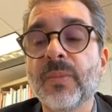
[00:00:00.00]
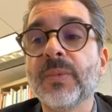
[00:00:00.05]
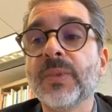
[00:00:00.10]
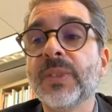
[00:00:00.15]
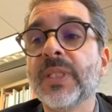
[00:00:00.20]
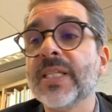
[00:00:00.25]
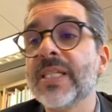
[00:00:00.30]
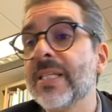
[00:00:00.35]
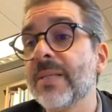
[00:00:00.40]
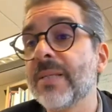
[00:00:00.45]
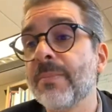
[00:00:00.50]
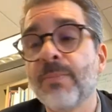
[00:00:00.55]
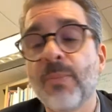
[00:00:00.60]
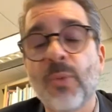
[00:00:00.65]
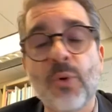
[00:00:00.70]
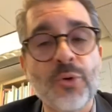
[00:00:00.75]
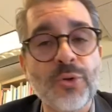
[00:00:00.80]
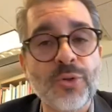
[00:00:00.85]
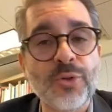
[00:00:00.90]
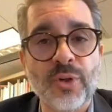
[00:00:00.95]
the,
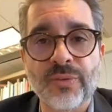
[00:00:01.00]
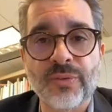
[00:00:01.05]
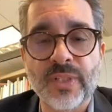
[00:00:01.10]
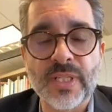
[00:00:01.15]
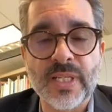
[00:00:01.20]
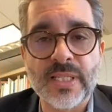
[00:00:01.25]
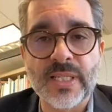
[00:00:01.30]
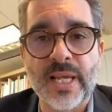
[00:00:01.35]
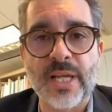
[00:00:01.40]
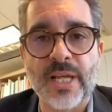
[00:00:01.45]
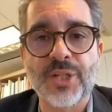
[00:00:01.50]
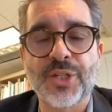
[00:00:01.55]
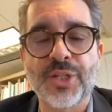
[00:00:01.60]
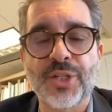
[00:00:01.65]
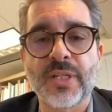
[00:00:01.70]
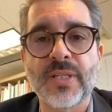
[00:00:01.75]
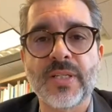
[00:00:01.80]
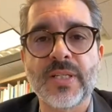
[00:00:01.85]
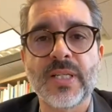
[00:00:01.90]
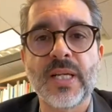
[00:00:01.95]
most of the
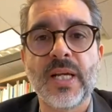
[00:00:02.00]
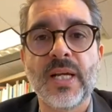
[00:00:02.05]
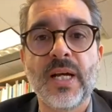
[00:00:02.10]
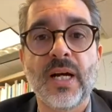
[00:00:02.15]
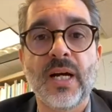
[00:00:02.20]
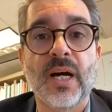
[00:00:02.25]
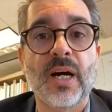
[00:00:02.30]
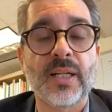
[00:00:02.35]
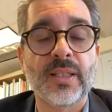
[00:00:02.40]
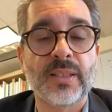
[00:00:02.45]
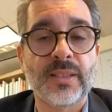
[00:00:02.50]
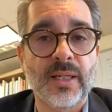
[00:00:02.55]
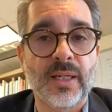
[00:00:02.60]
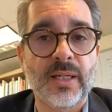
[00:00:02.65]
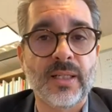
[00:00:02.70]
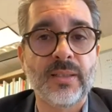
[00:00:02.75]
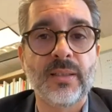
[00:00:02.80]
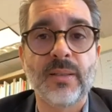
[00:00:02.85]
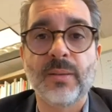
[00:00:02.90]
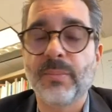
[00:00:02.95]
sessions are
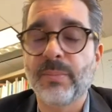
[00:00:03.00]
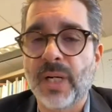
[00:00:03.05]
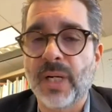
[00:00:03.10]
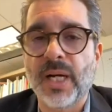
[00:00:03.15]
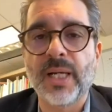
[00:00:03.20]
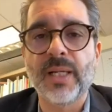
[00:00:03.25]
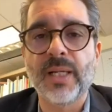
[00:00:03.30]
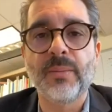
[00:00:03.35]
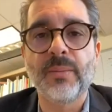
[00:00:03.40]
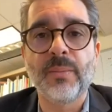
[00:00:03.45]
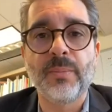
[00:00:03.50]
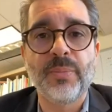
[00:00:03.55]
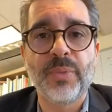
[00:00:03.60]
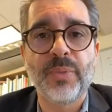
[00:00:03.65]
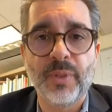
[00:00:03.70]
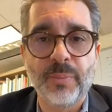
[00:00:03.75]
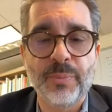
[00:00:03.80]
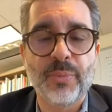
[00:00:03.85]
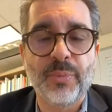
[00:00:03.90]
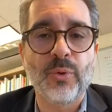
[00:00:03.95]
done by
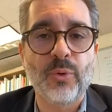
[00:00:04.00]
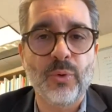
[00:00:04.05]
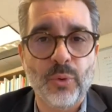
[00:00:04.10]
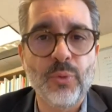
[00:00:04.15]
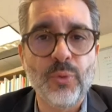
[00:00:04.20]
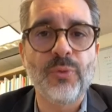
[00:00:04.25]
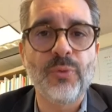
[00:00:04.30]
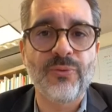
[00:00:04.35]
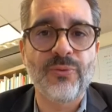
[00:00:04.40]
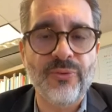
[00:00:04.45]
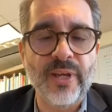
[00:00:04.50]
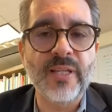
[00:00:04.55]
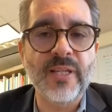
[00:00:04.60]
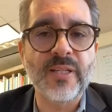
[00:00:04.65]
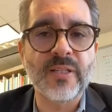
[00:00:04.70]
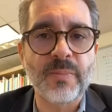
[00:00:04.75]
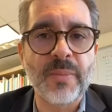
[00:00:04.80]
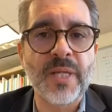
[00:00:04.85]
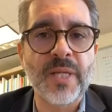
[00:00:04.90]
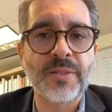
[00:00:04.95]
people who
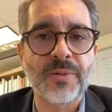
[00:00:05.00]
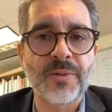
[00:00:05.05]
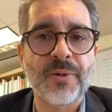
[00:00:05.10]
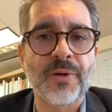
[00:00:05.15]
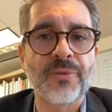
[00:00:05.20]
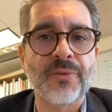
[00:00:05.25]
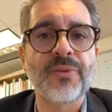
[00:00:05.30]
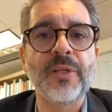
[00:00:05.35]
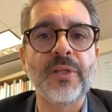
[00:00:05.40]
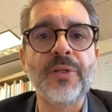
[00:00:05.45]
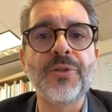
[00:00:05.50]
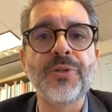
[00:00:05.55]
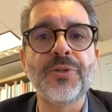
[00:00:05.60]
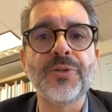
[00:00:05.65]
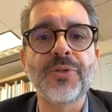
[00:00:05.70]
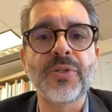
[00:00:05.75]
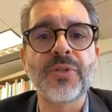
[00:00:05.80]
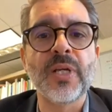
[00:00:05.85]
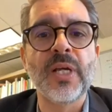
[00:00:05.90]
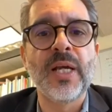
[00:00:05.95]
faced mental health
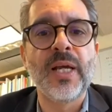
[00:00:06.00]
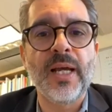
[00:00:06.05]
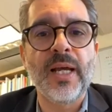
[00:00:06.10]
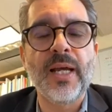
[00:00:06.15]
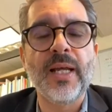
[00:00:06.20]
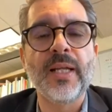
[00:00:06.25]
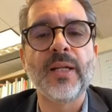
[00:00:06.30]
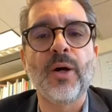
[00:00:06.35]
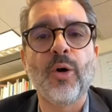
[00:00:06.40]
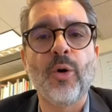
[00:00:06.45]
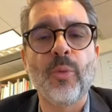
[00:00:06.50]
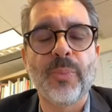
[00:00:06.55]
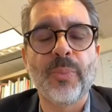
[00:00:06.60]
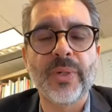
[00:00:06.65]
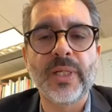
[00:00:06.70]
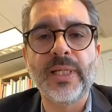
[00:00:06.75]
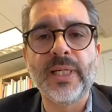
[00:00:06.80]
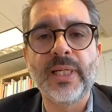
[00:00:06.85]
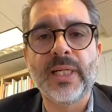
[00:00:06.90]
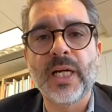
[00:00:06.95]
issues and
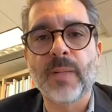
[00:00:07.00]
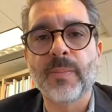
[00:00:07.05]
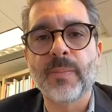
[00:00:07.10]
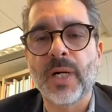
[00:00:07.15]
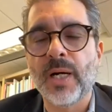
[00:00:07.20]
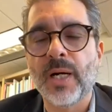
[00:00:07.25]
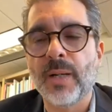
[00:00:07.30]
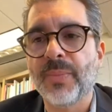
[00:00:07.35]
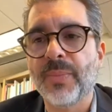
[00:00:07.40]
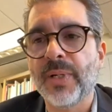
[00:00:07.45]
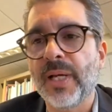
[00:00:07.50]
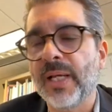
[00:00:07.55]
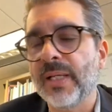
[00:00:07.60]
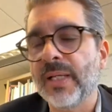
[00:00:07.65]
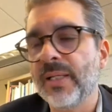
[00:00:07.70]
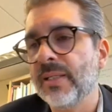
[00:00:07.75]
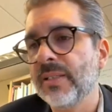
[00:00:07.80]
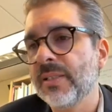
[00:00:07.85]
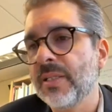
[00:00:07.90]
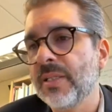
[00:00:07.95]
openly come up
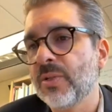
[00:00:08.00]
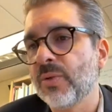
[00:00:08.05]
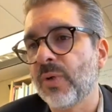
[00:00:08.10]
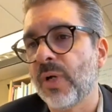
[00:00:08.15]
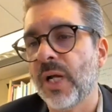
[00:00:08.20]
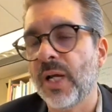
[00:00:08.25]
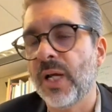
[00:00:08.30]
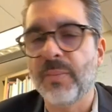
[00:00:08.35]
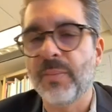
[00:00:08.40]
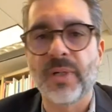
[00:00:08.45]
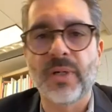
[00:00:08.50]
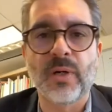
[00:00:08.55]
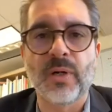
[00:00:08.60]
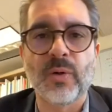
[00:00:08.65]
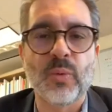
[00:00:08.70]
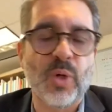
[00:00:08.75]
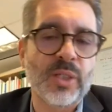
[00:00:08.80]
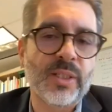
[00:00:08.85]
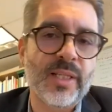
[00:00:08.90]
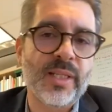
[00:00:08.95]
and describe uh,
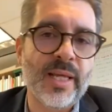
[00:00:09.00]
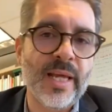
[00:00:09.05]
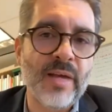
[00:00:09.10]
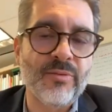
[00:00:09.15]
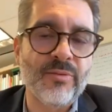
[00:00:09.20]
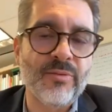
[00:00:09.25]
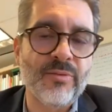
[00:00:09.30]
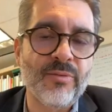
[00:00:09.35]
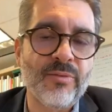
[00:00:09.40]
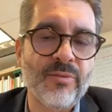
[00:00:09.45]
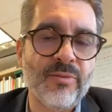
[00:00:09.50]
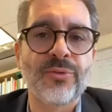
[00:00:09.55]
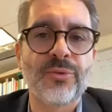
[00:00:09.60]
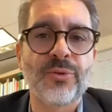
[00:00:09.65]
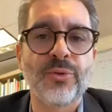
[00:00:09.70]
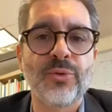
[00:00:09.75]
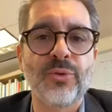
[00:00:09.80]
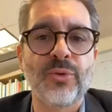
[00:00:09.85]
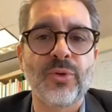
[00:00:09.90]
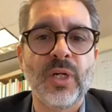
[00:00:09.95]
what they have gone
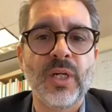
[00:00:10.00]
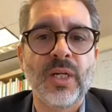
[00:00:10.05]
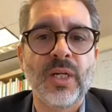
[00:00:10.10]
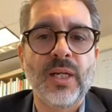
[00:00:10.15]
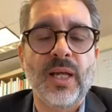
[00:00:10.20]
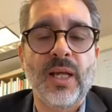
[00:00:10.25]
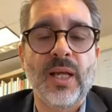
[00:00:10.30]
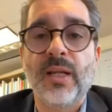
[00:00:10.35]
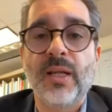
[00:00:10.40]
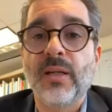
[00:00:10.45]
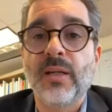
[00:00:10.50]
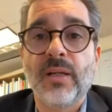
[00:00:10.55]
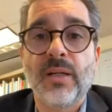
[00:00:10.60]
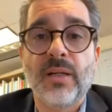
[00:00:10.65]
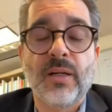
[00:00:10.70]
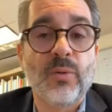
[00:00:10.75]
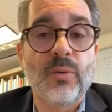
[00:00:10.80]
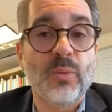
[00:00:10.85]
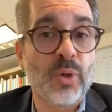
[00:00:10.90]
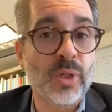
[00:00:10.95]
through and
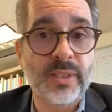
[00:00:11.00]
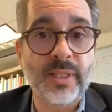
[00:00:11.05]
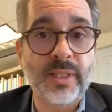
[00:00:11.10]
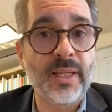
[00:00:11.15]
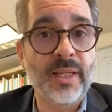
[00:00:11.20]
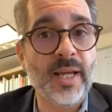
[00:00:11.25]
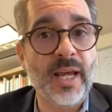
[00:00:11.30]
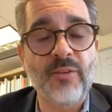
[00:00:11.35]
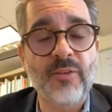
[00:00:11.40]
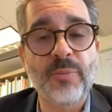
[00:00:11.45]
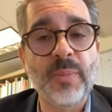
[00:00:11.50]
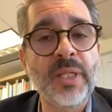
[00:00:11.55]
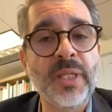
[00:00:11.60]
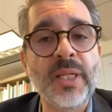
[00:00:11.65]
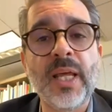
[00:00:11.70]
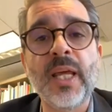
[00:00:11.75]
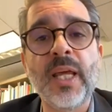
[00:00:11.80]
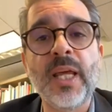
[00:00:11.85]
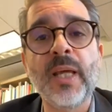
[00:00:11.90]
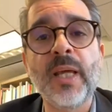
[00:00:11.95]
uh, what they have been
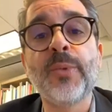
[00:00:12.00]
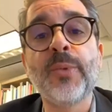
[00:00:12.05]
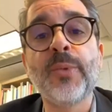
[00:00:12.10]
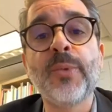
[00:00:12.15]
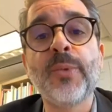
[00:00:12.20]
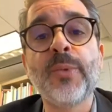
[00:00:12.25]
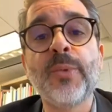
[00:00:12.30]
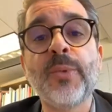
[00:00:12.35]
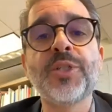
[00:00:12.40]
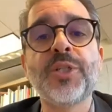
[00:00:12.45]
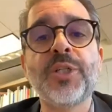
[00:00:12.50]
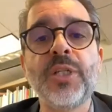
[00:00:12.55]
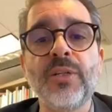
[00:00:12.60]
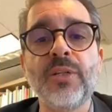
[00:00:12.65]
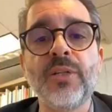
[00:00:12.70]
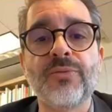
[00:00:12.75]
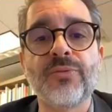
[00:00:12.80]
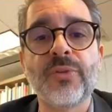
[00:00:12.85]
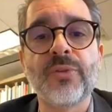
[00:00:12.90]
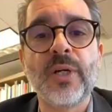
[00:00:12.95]
able to
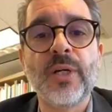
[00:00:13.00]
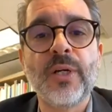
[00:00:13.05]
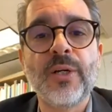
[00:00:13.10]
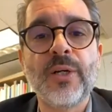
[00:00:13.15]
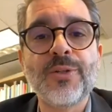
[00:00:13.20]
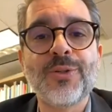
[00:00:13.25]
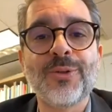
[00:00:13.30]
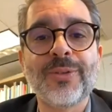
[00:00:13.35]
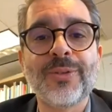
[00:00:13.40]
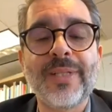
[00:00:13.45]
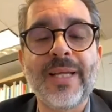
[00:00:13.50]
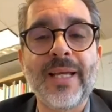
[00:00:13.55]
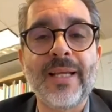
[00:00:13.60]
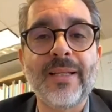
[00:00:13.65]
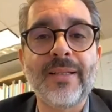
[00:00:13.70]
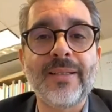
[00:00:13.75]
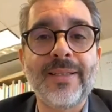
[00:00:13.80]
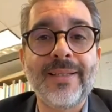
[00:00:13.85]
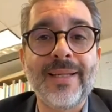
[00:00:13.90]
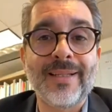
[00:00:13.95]
achieve. So
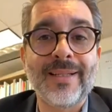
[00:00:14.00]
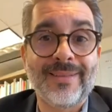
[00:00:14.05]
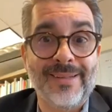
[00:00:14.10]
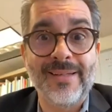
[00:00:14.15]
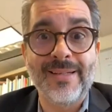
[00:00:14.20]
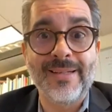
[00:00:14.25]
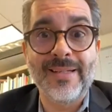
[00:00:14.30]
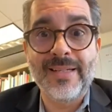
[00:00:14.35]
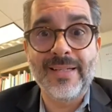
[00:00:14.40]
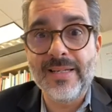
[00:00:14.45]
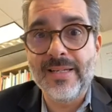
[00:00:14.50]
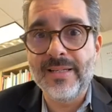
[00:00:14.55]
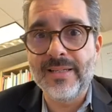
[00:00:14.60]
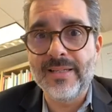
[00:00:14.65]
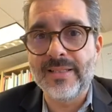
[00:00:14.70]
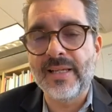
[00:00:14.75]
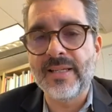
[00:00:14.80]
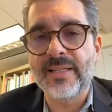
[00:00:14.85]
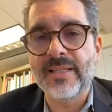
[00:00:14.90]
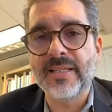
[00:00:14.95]
then the attendees,
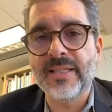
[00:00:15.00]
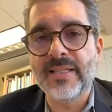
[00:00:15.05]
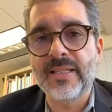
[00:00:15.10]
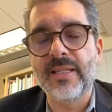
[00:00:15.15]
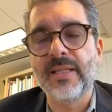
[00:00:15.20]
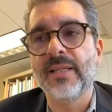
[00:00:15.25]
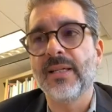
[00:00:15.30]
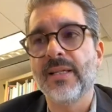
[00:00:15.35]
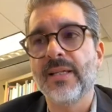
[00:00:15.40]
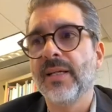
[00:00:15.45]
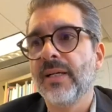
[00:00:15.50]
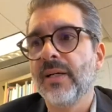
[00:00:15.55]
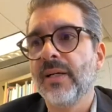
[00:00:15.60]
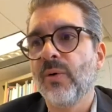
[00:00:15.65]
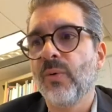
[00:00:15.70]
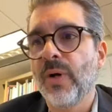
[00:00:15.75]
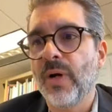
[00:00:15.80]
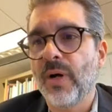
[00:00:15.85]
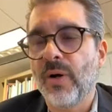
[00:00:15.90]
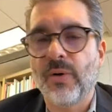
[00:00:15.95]
they see,
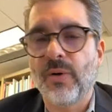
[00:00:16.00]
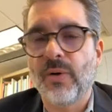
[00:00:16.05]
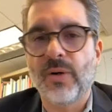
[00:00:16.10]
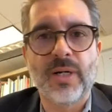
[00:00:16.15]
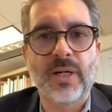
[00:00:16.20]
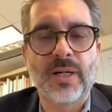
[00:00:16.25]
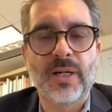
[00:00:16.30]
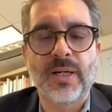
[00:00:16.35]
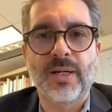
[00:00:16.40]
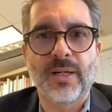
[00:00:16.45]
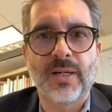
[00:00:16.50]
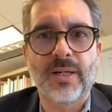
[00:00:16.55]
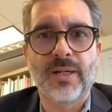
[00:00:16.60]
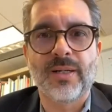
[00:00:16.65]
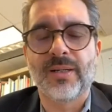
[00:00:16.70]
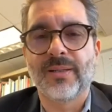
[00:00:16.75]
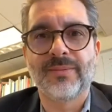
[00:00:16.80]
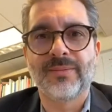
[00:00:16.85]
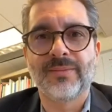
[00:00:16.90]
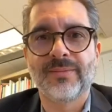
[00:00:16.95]
well, uh,
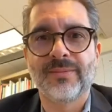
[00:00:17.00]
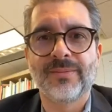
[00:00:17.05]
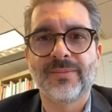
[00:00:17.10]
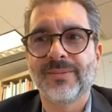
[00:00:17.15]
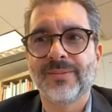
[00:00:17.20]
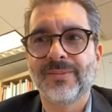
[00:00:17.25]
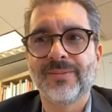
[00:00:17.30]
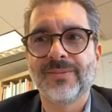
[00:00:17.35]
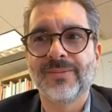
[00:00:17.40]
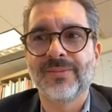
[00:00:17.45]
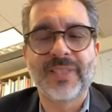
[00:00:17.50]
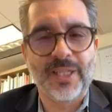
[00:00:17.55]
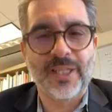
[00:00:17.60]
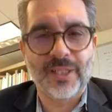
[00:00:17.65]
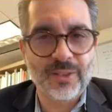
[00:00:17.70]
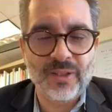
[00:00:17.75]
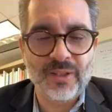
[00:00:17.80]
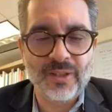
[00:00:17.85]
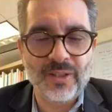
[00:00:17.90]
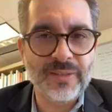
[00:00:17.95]
they are
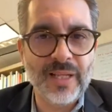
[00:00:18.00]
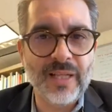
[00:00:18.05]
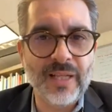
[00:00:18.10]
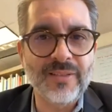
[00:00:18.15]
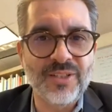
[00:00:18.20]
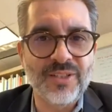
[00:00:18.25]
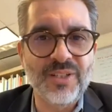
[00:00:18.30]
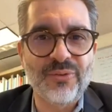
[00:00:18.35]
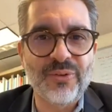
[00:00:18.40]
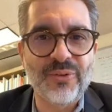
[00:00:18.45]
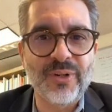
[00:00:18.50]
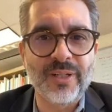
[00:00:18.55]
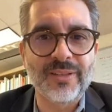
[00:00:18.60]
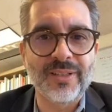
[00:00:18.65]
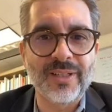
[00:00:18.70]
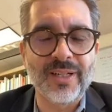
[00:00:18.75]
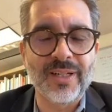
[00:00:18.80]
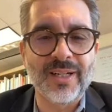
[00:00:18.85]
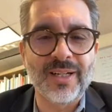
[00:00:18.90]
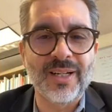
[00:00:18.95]
not that different
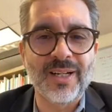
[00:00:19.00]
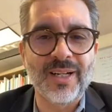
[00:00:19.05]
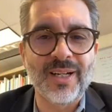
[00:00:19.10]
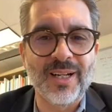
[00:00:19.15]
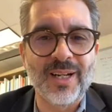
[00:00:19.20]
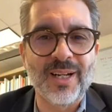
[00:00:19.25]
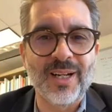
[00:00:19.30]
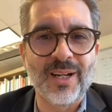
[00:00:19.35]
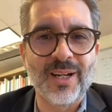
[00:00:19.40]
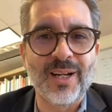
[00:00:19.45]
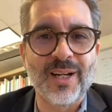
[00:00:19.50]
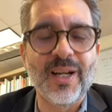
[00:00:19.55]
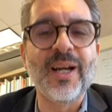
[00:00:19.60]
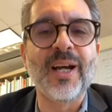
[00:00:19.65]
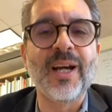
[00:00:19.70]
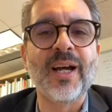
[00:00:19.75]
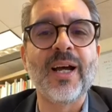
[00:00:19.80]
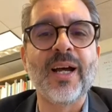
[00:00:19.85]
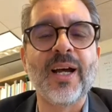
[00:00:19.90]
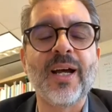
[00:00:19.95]
uh, uh,
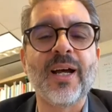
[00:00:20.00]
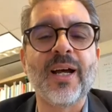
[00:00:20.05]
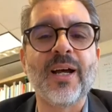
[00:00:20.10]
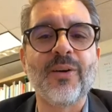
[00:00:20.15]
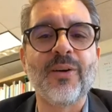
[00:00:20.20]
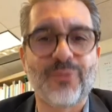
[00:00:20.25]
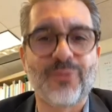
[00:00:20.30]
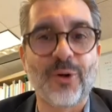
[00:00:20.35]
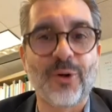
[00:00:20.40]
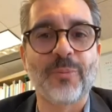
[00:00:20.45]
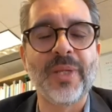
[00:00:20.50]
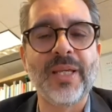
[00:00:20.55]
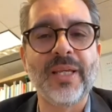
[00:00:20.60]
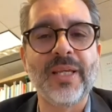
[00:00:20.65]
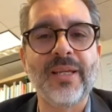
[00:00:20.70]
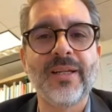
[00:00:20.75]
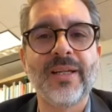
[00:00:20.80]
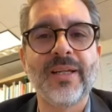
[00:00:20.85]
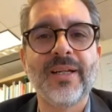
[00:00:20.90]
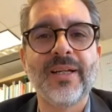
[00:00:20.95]
uh, from me.